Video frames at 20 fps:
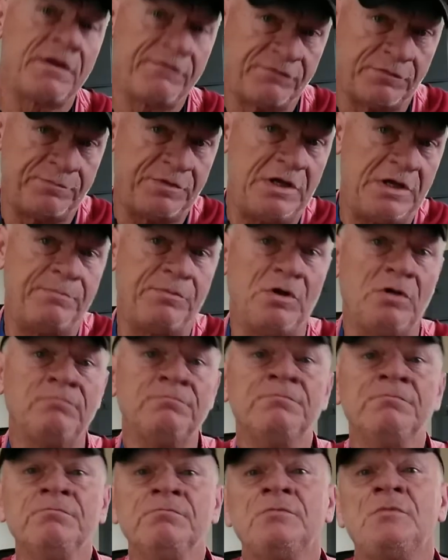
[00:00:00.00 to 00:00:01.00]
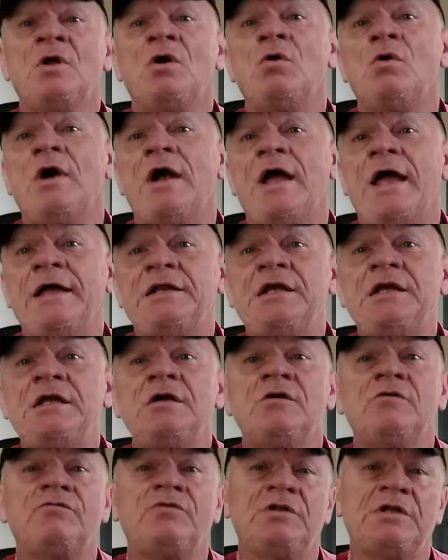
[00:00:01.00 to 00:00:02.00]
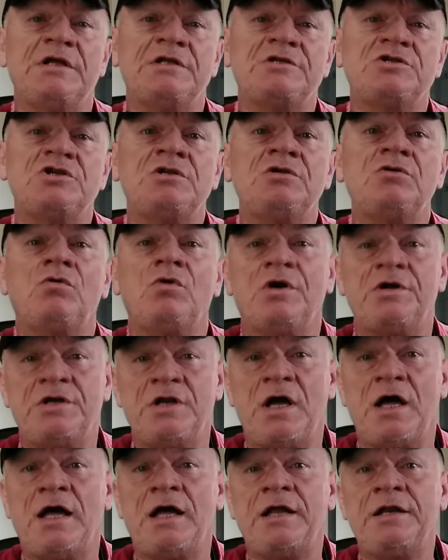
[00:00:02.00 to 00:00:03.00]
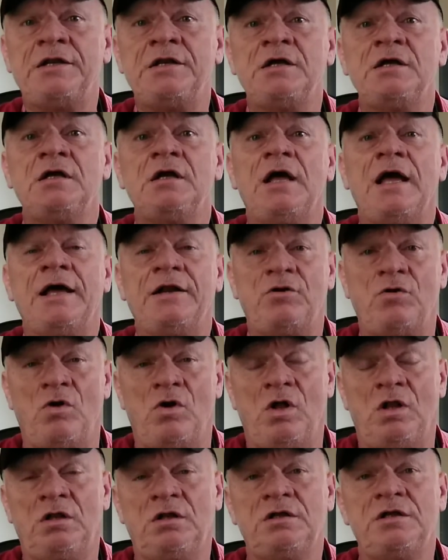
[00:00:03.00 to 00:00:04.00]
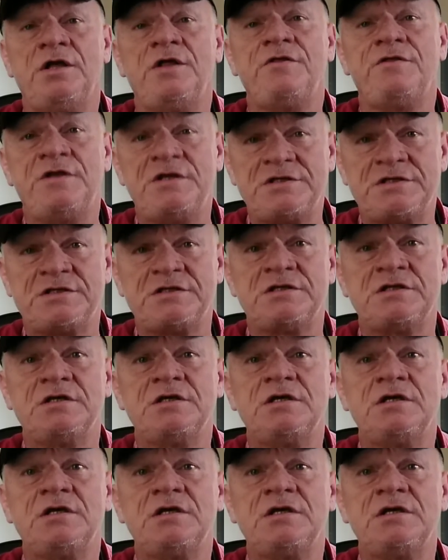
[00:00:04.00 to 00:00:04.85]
For people or any religion or none at all, this